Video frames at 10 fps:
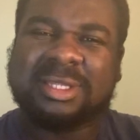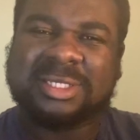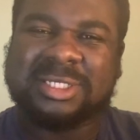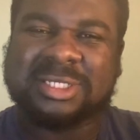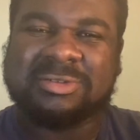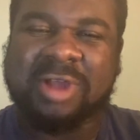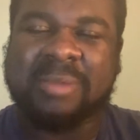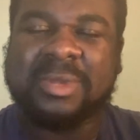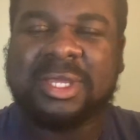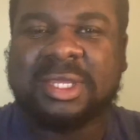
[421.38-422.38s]
Subscribe.
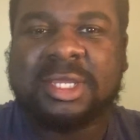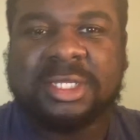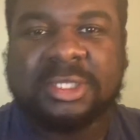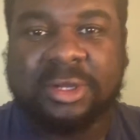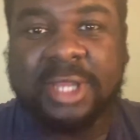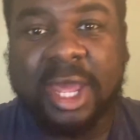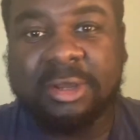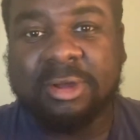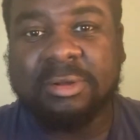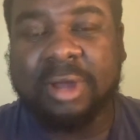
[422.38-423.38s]
So on that
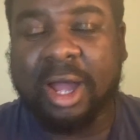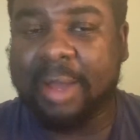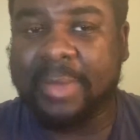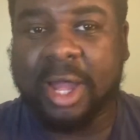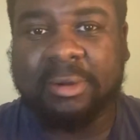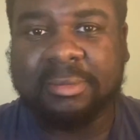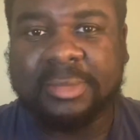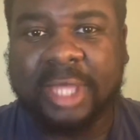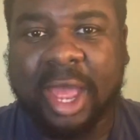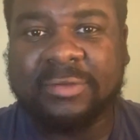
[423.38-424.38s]
note, I'm out.
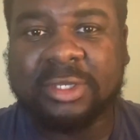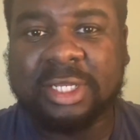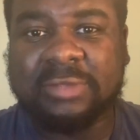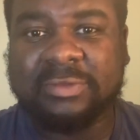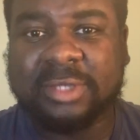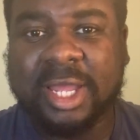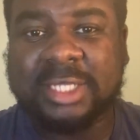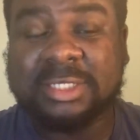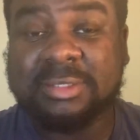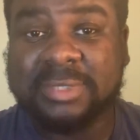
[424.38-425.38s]
Have a good evening,
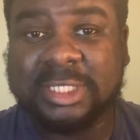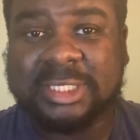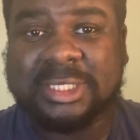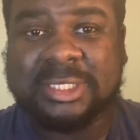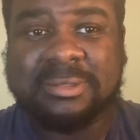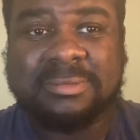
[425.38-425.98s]
guys. Peace.